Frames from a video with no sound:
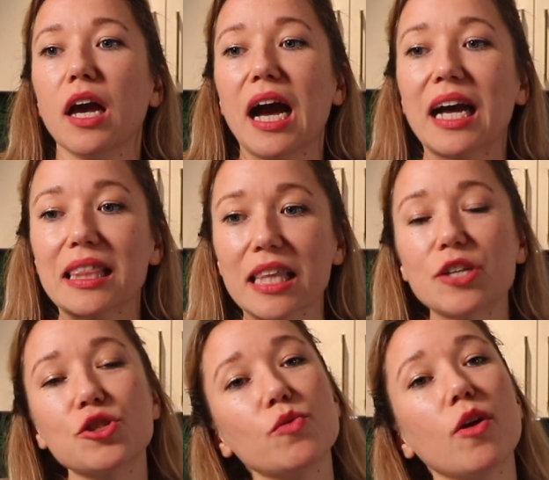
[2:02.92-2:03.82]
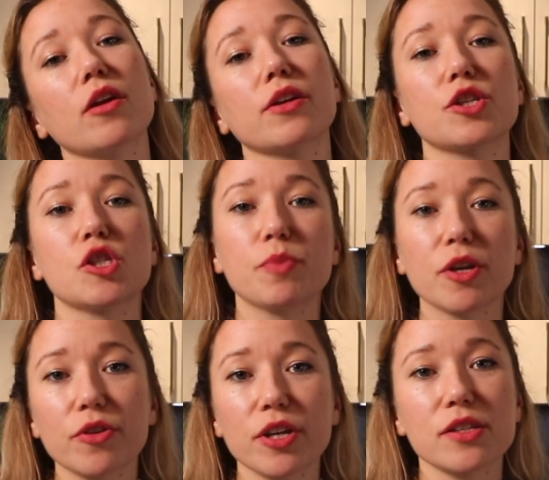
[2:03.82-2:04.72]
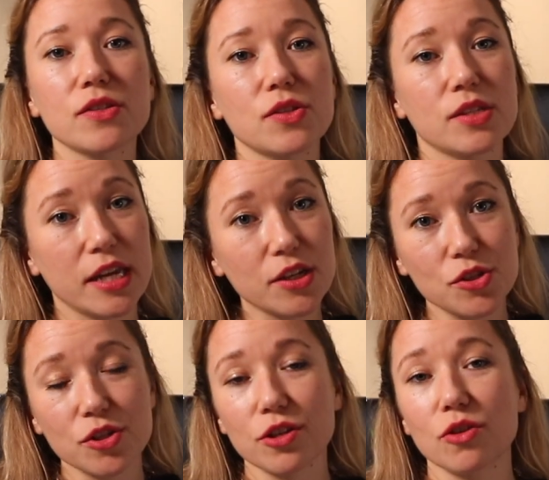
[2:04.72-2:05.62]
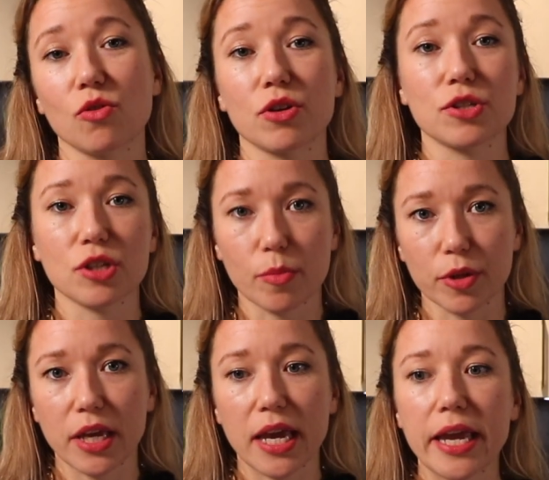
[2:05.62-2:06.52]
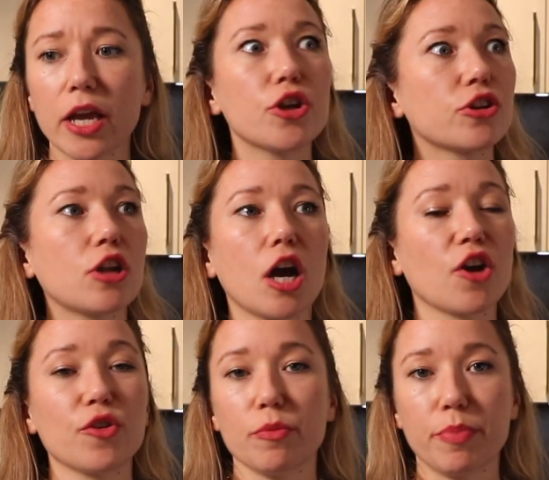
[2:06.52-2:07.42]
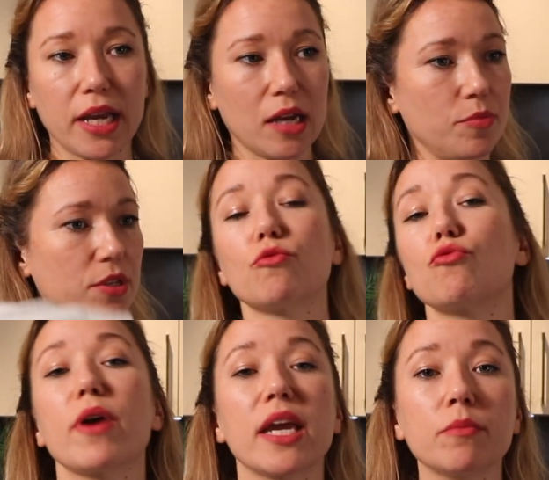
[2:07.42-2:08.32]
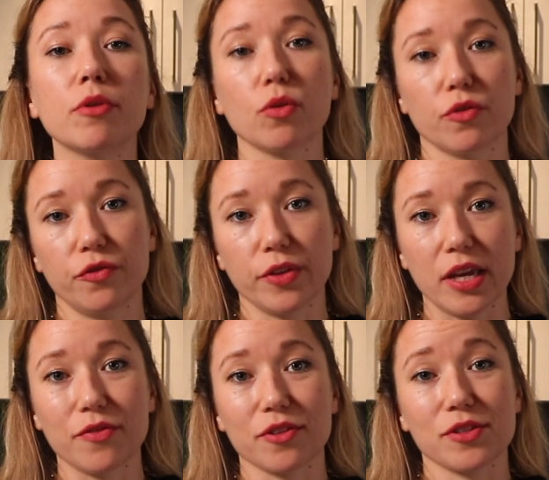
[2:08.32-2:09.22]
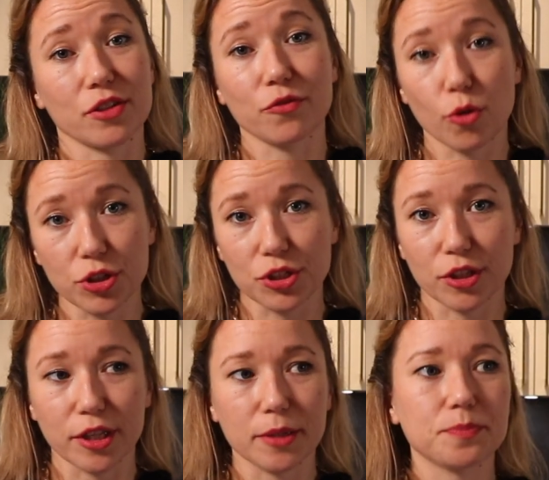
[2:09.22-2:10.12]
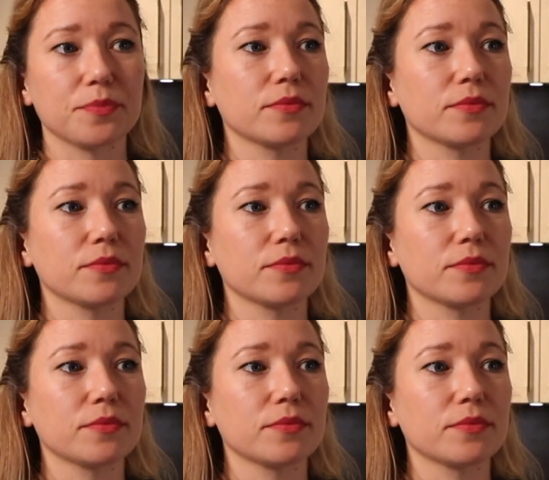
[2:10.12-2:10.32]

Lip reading: Unless you are an experienced taster or a sommelier, you're not going to pick up this rainbow of flavors, unfortunately.